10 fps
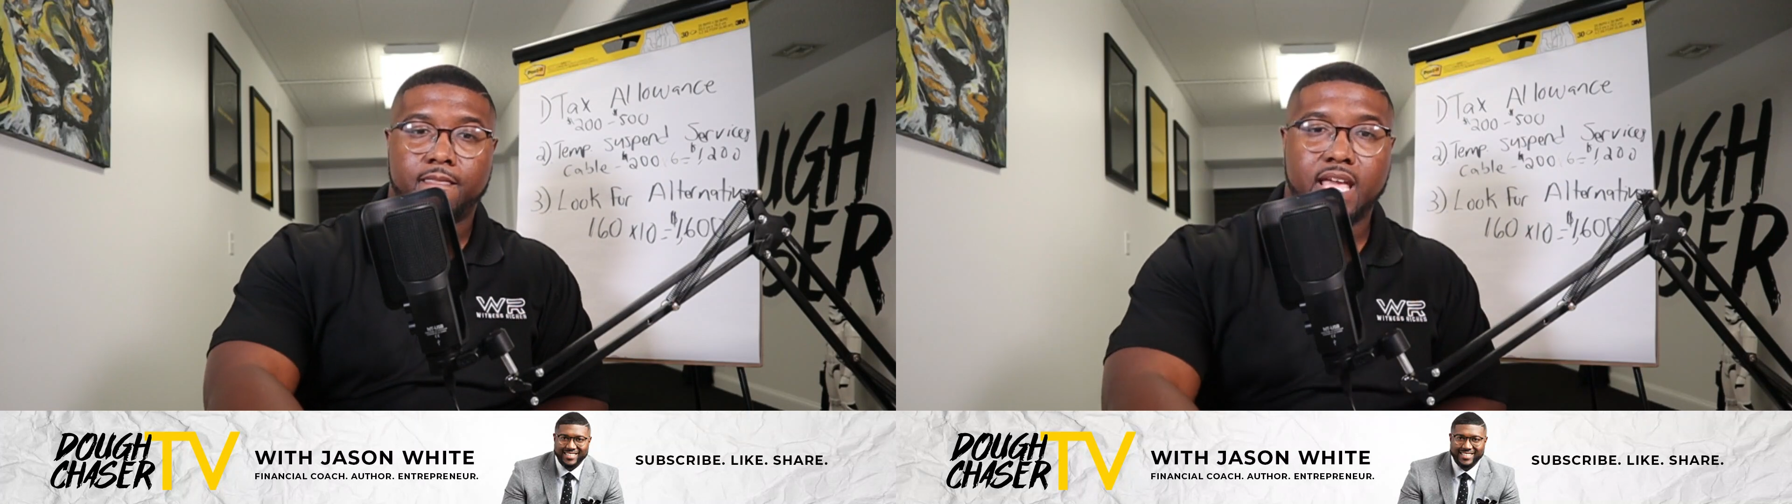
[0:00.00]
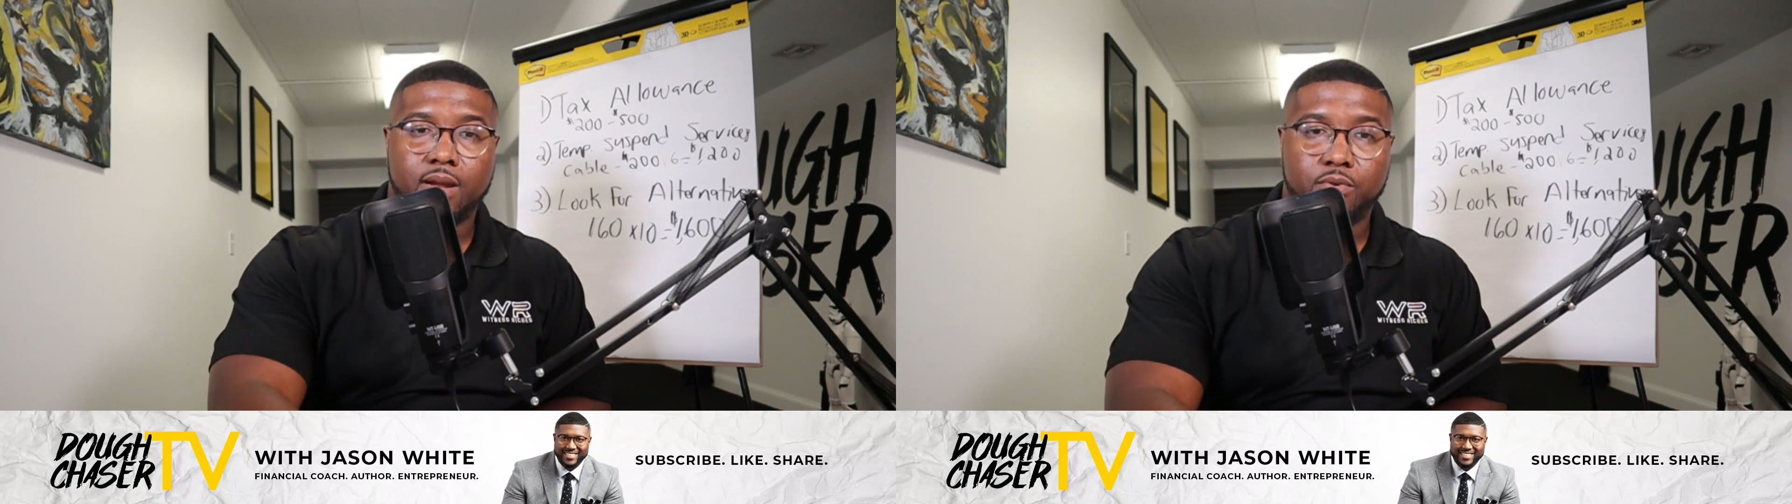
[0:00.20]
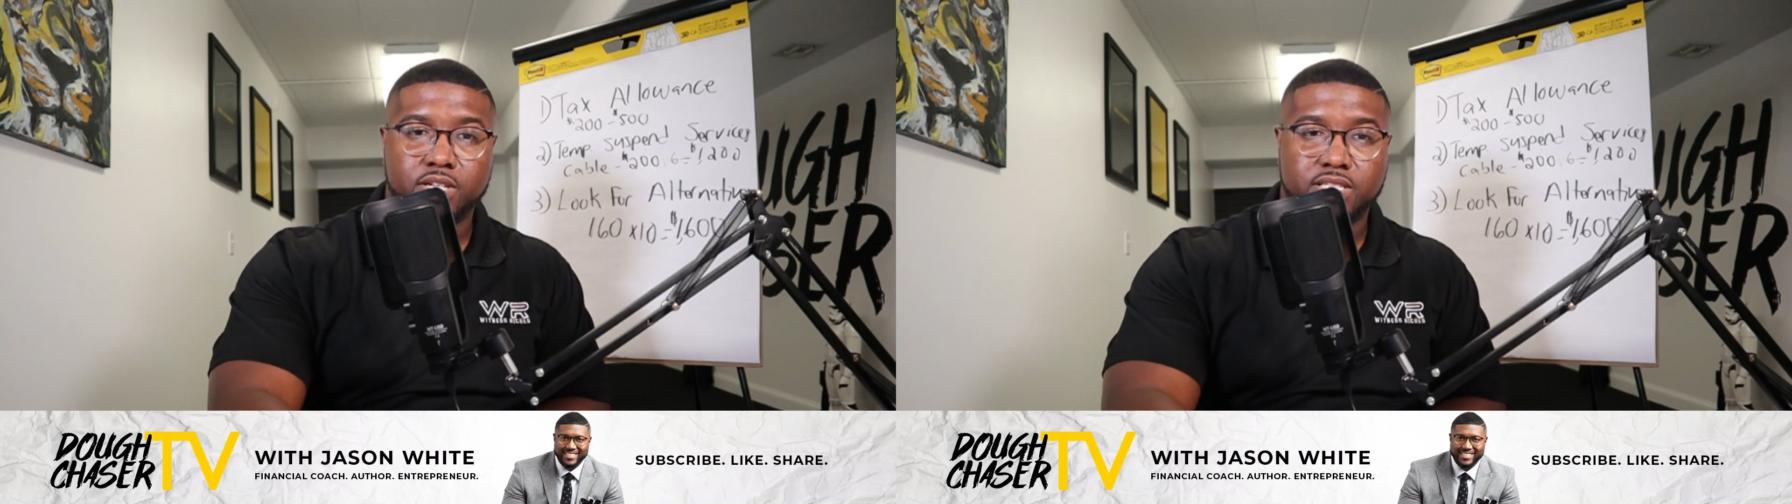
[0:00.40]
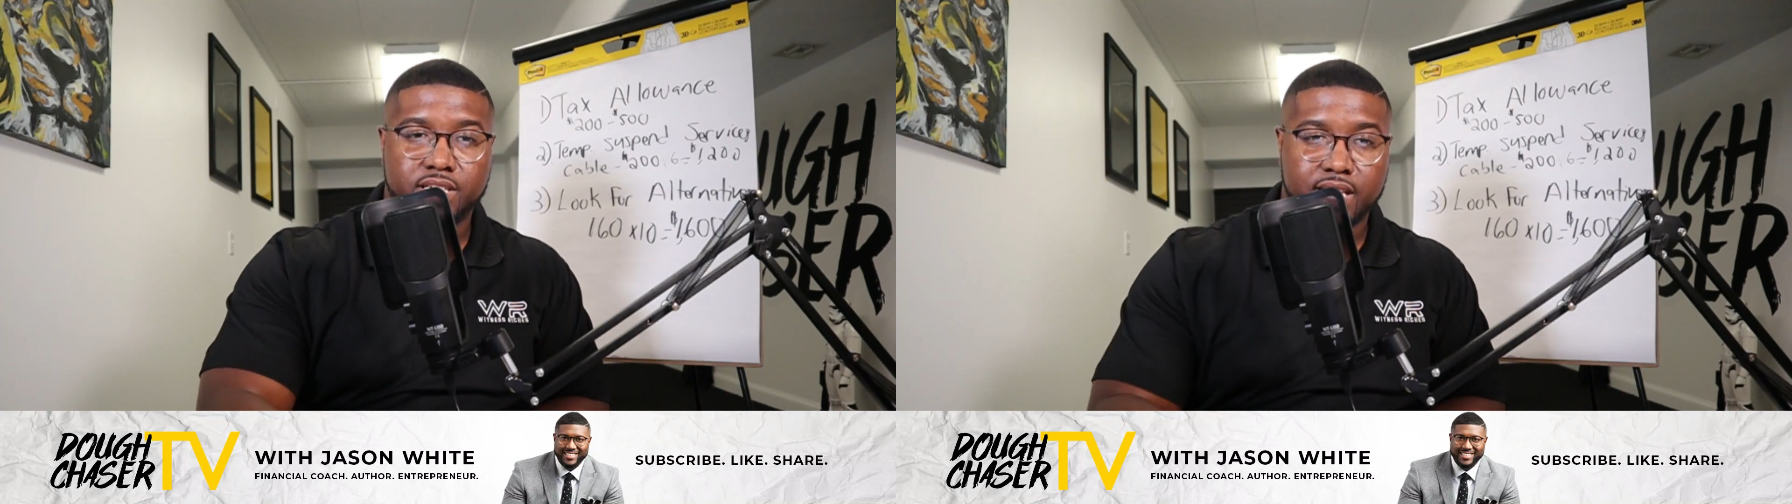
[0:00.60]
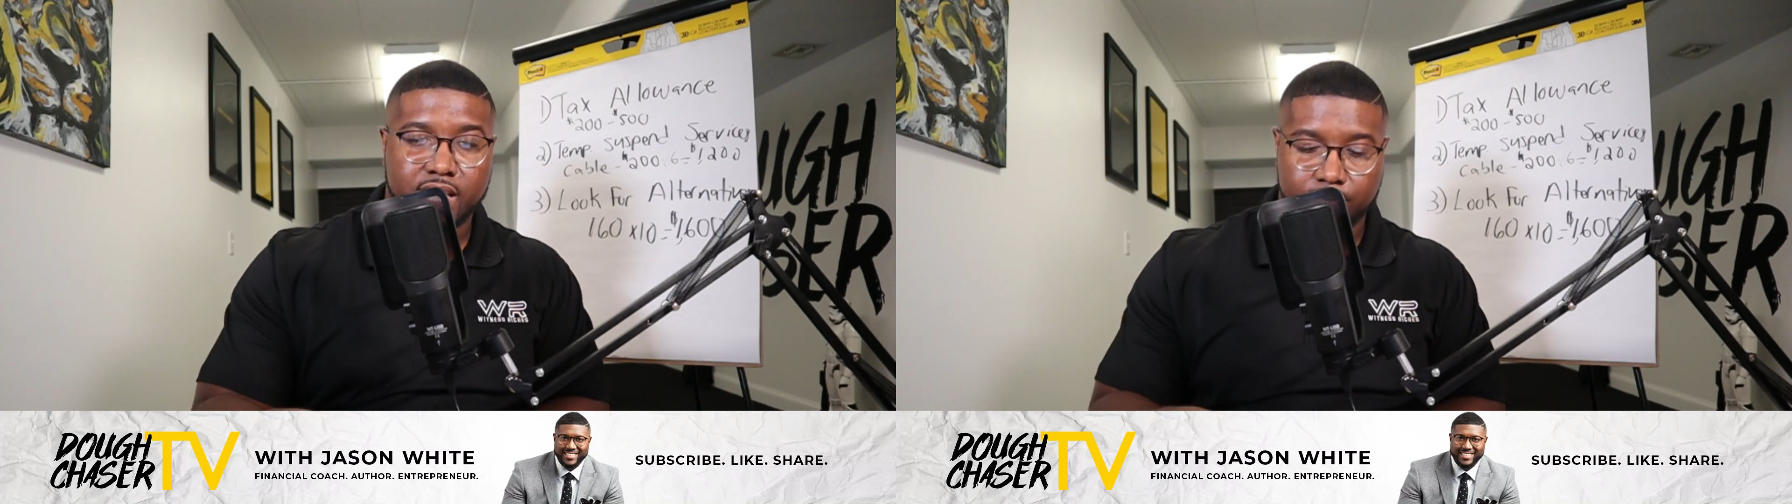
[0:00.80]
and I'm going to
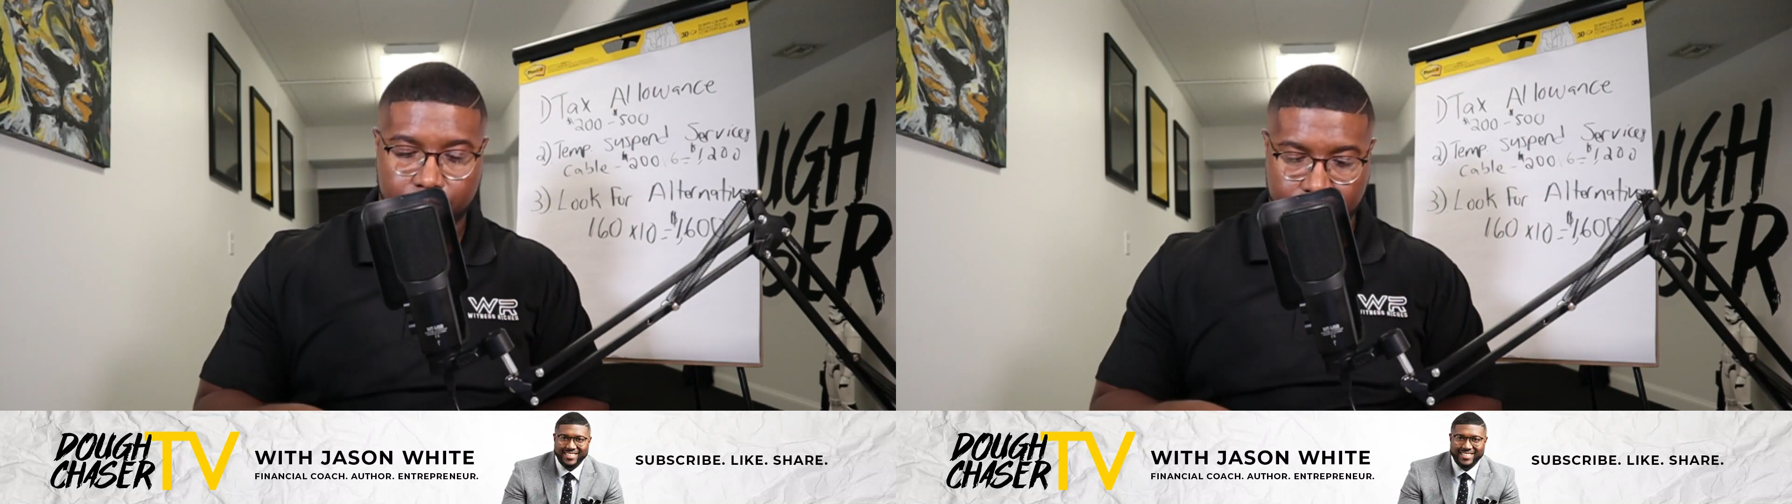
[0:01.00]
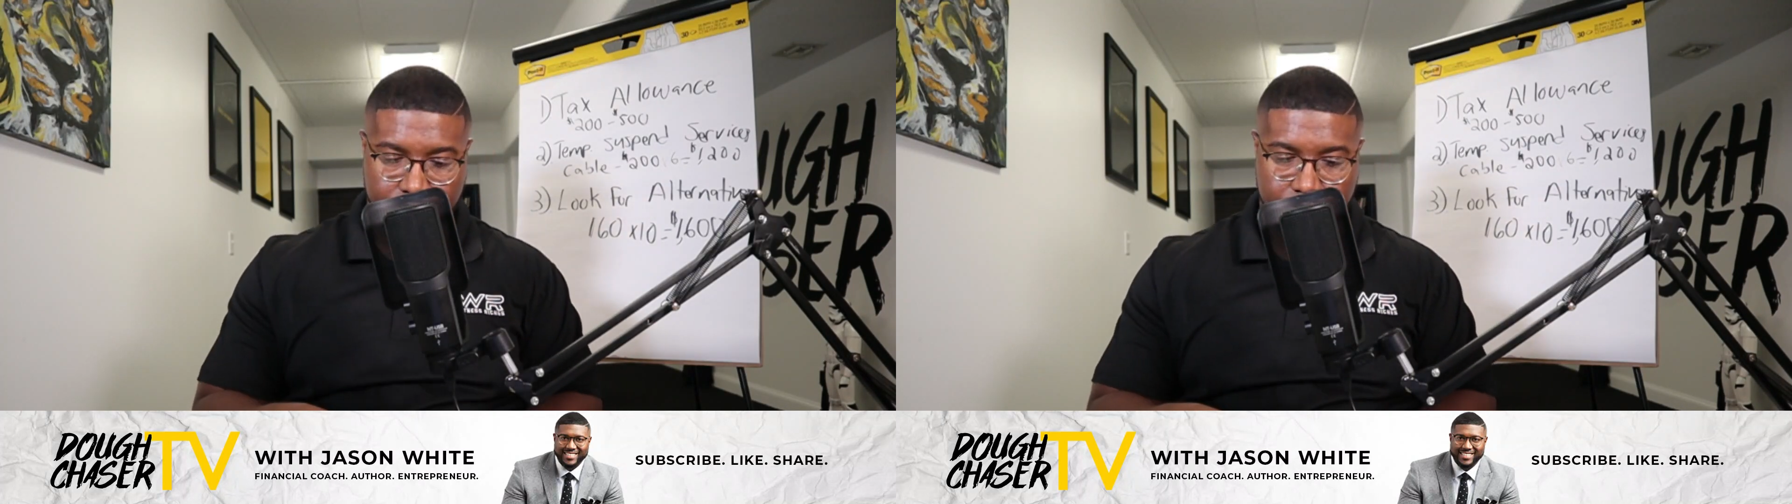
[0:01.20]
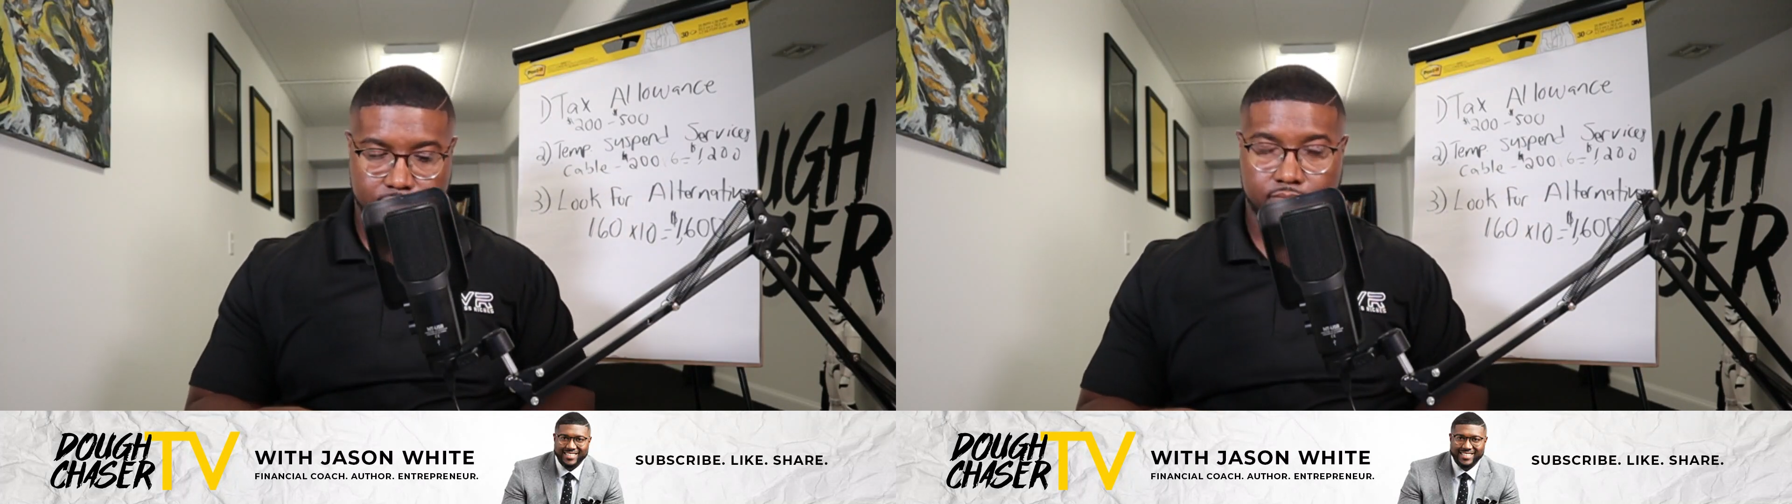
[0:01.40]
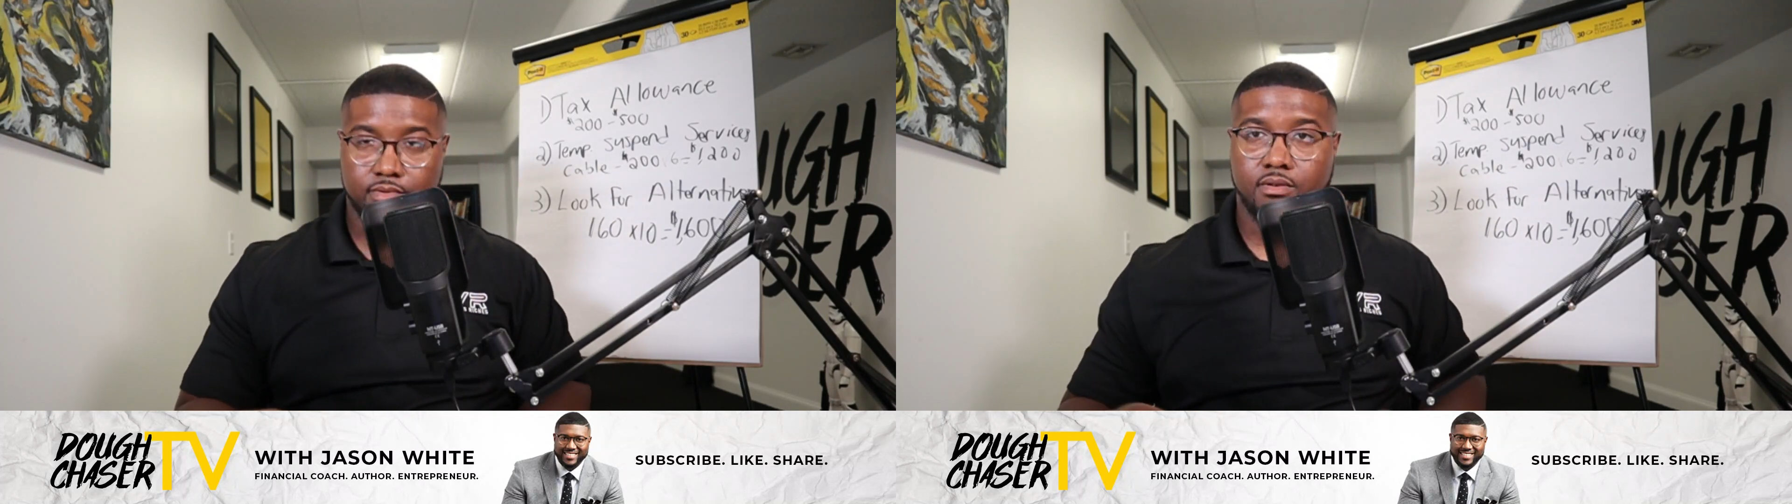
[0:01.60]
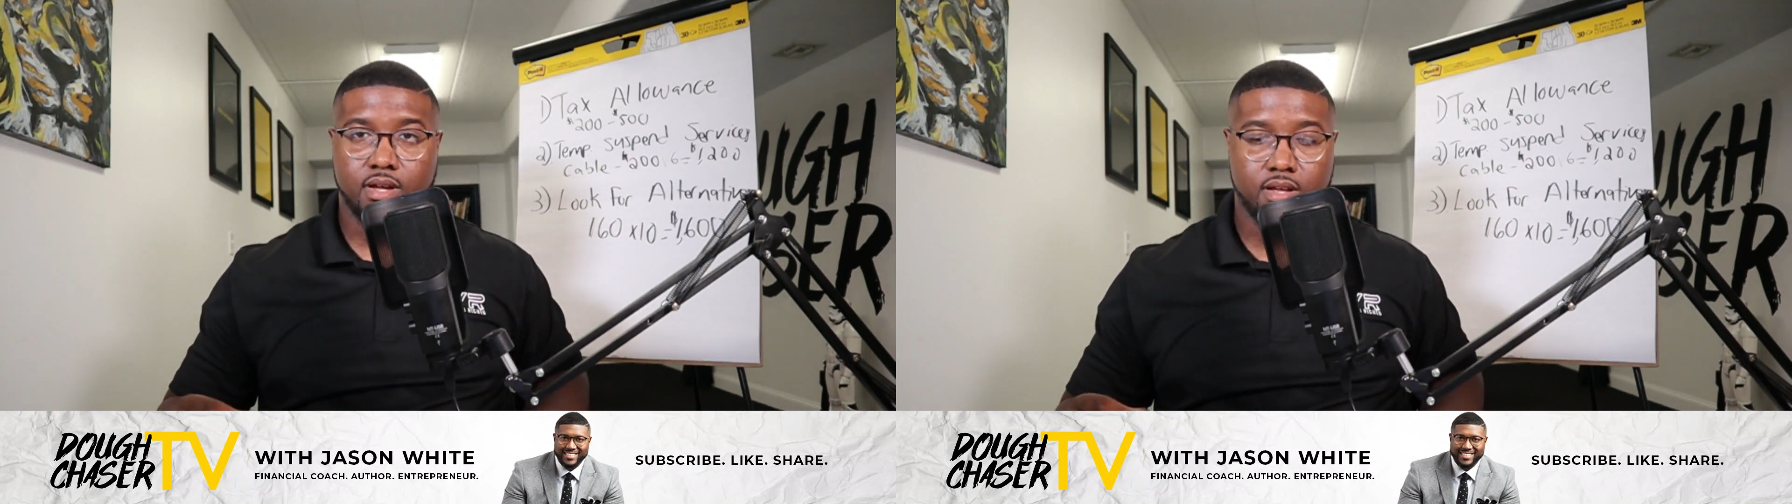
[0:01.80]
share that number with you.
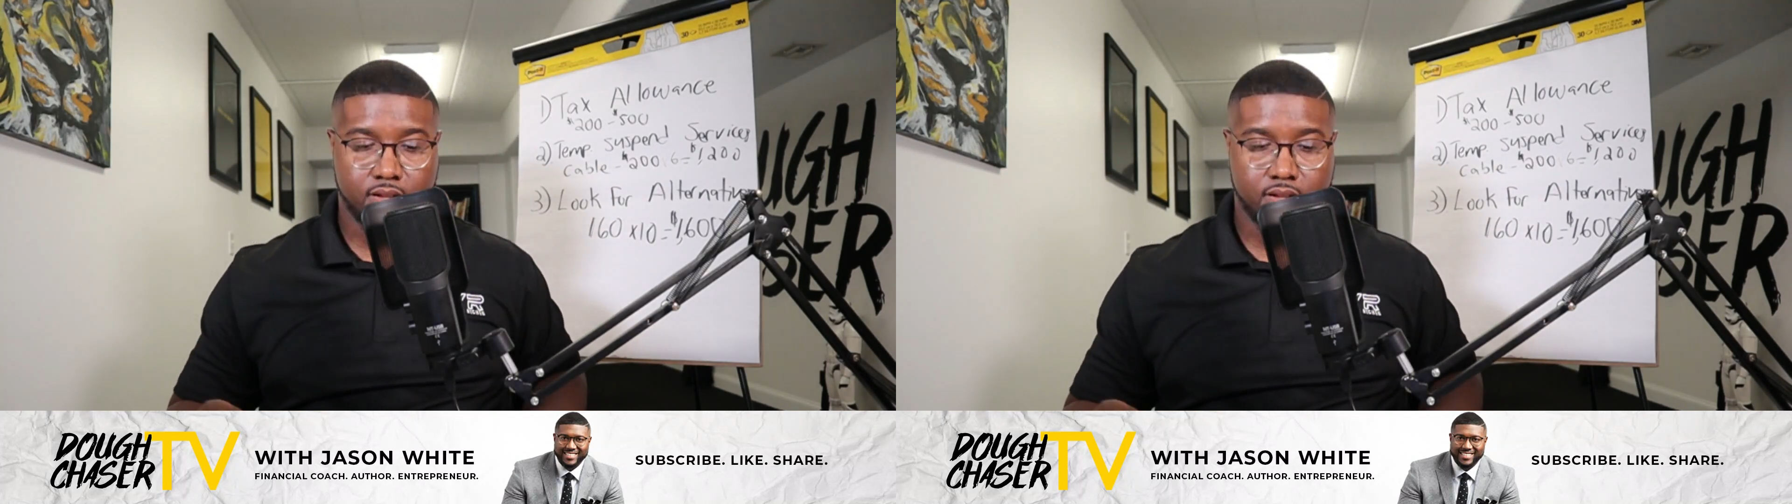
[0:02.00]
Okay.